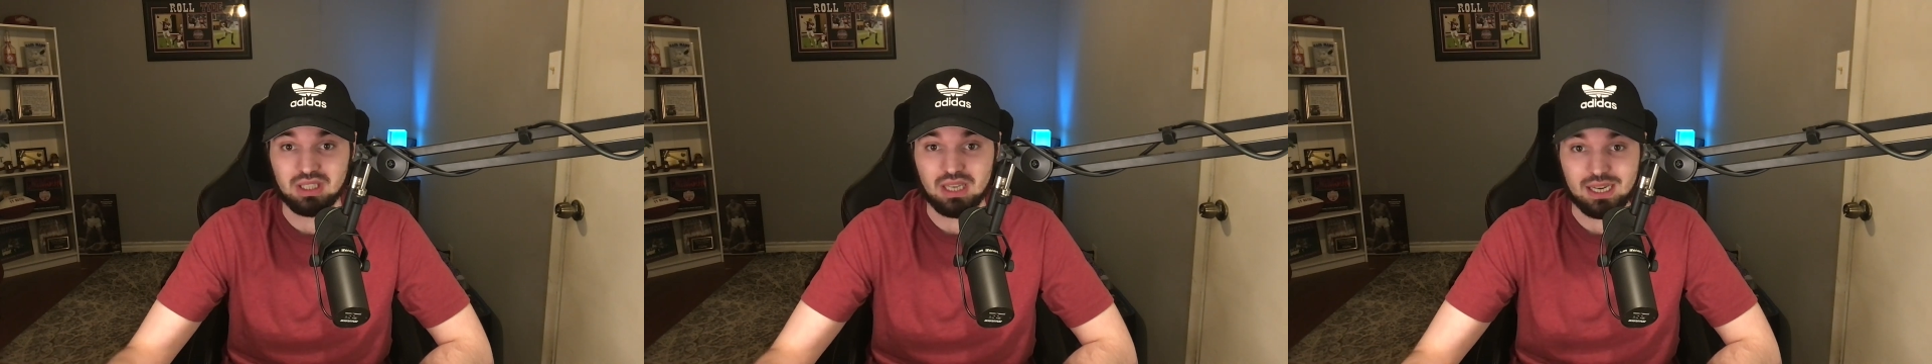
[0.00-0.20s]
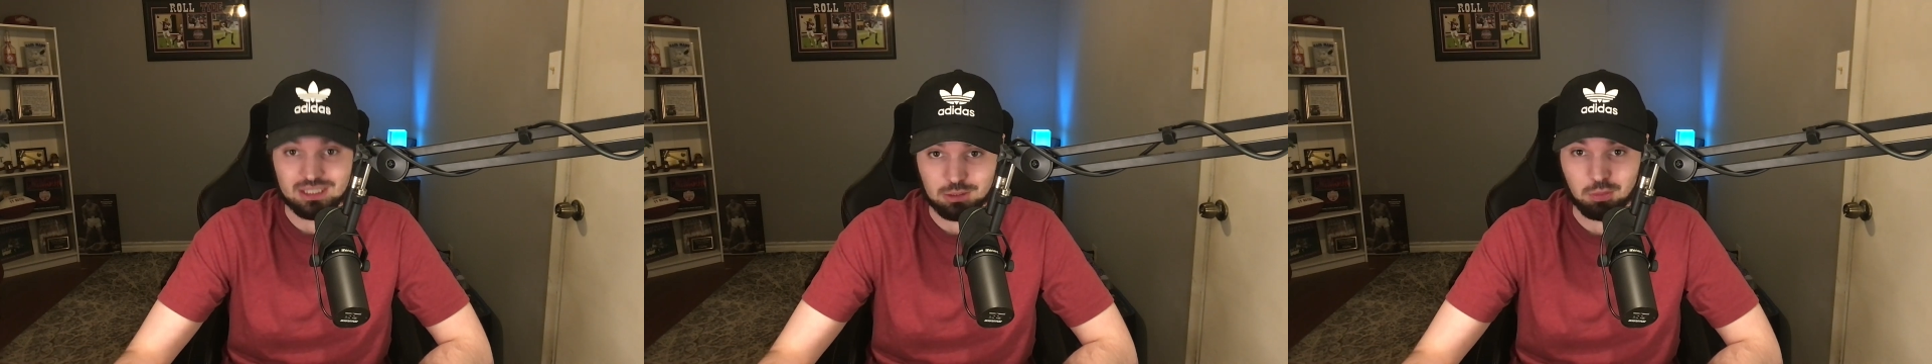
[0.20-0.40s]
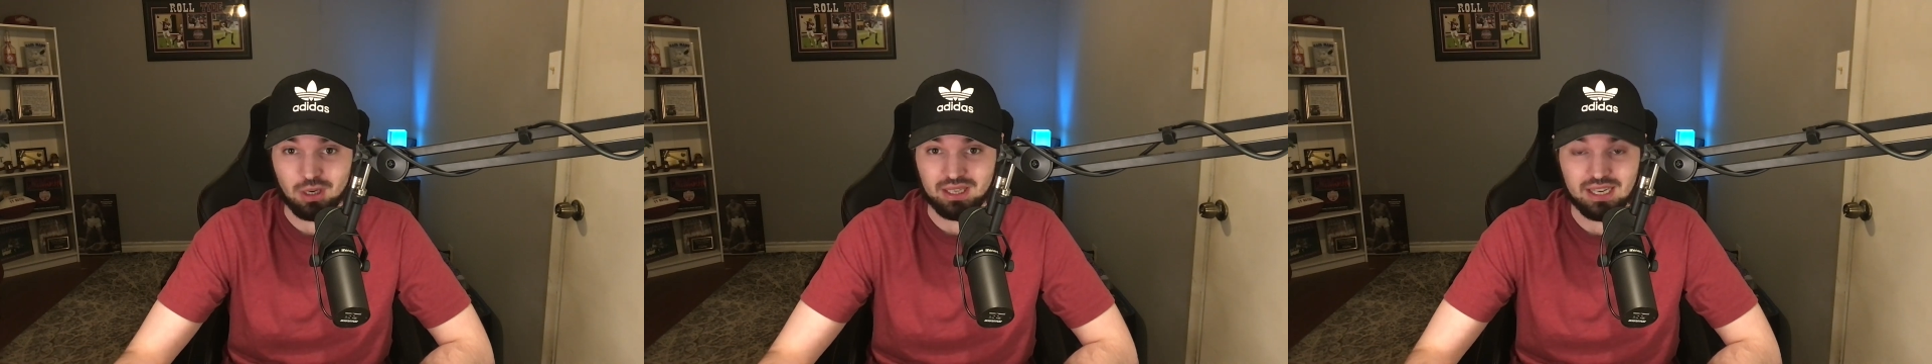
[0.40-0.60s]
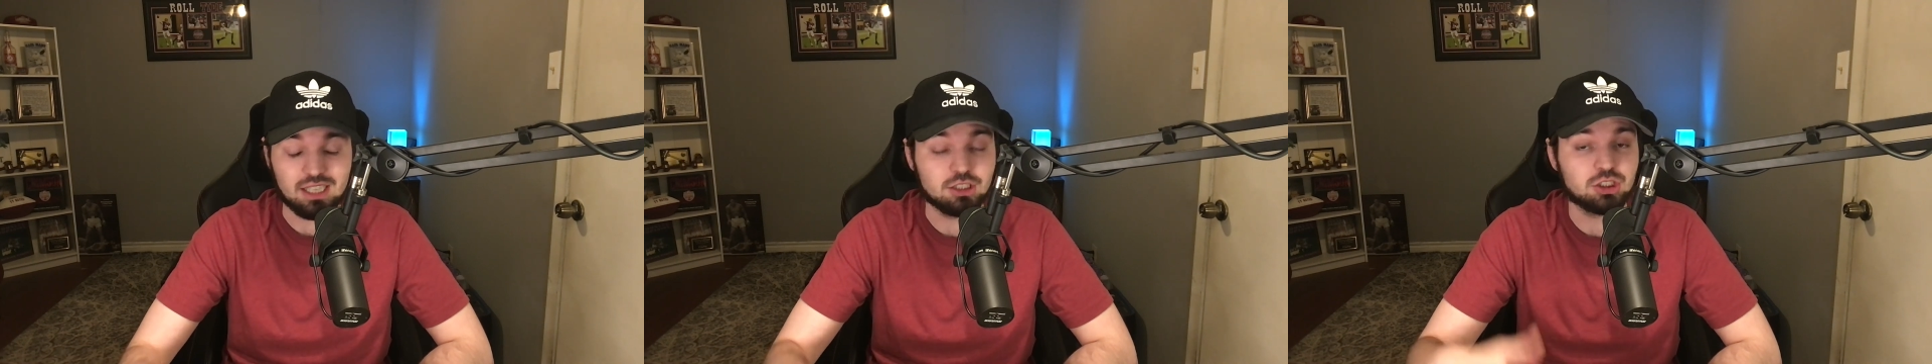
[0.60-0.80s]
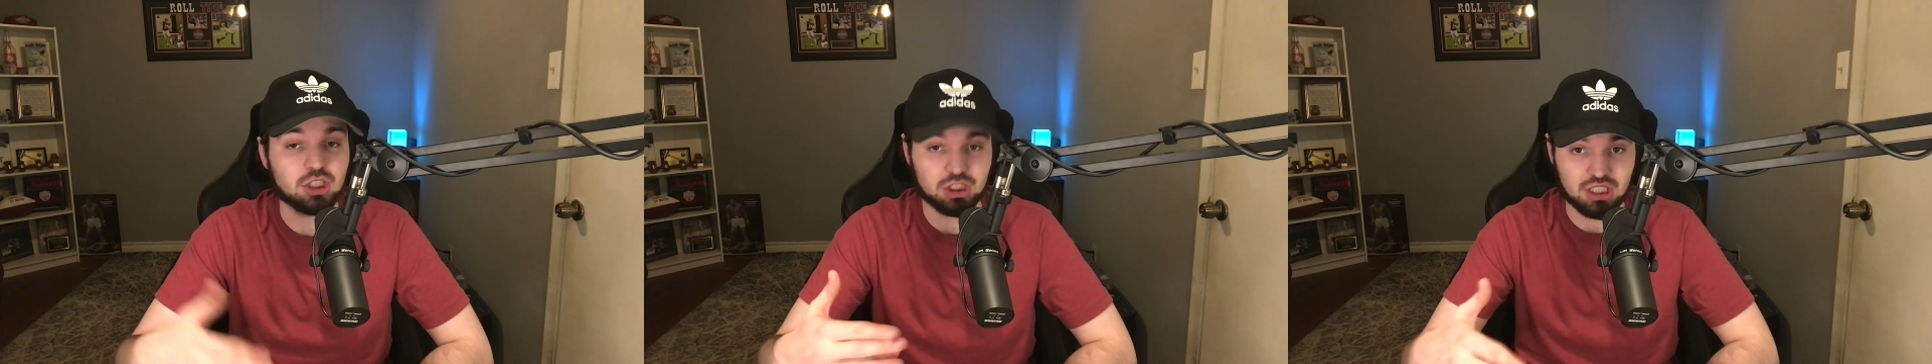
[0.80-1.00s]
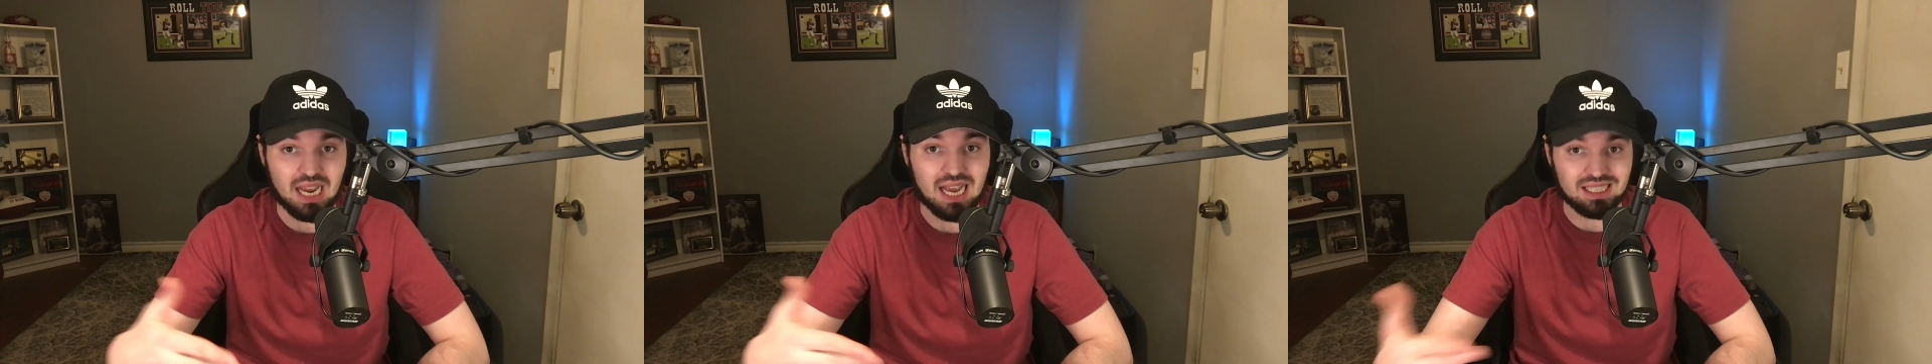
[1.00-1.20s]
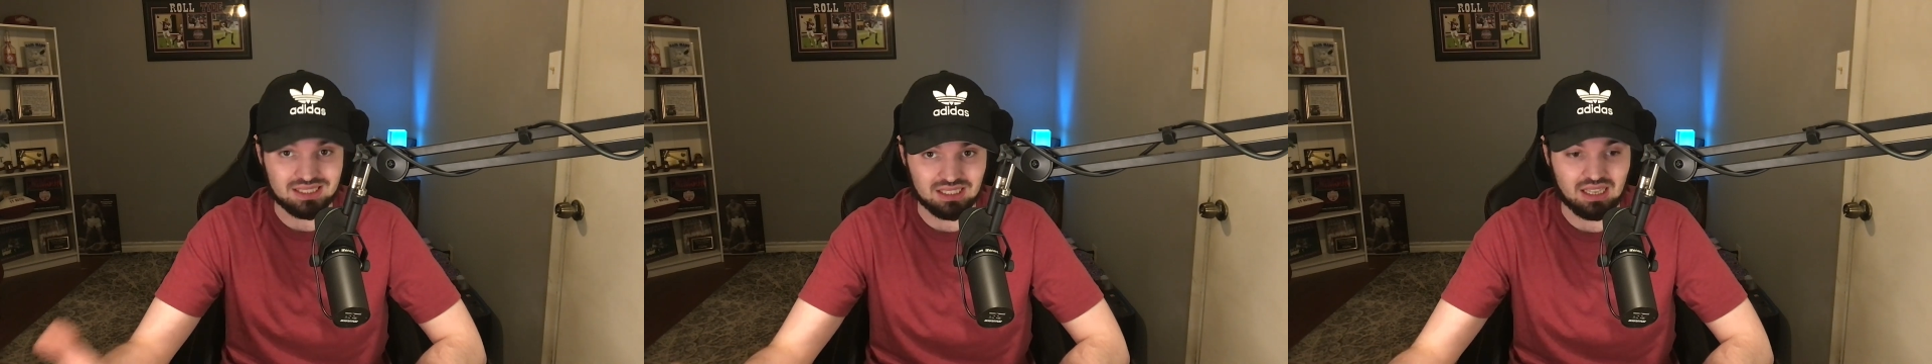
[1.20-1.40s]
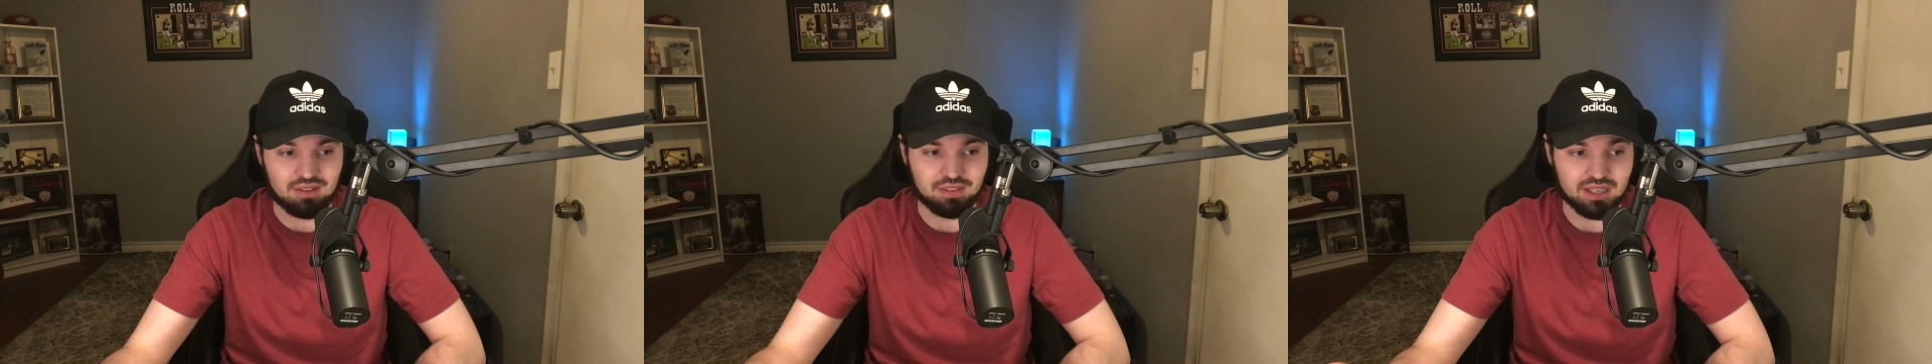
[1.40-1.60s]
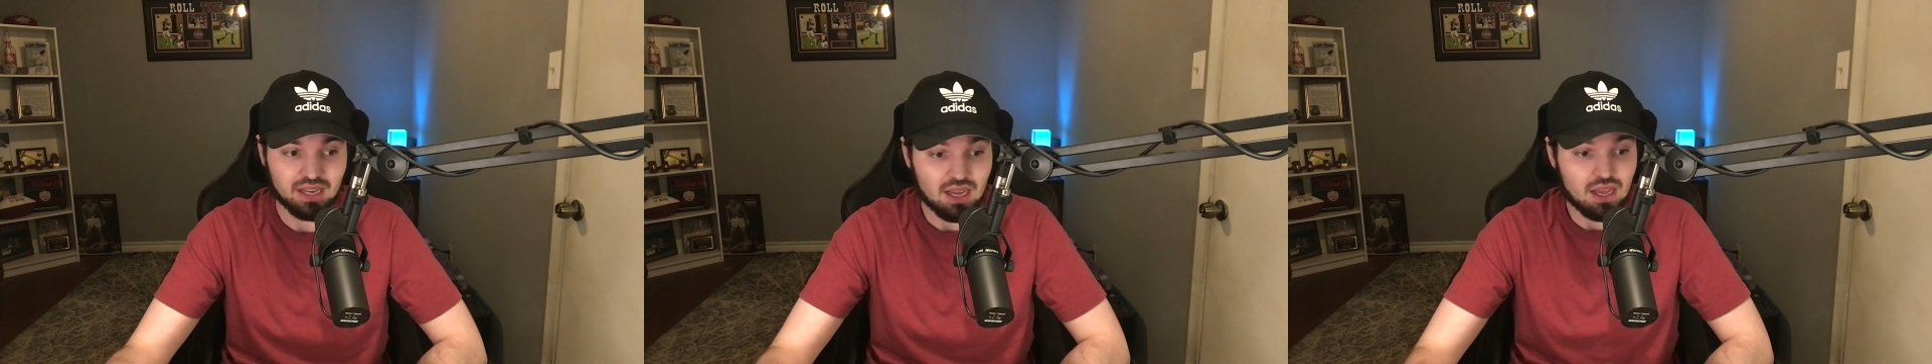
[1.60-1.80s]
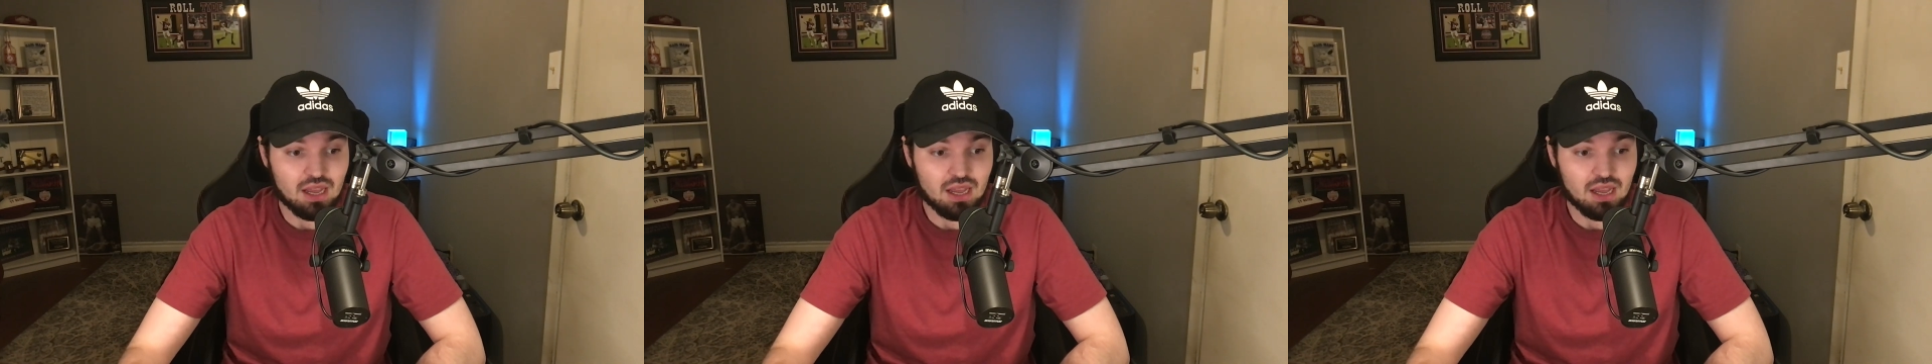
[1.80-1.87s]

like to bring in, such as Lebby,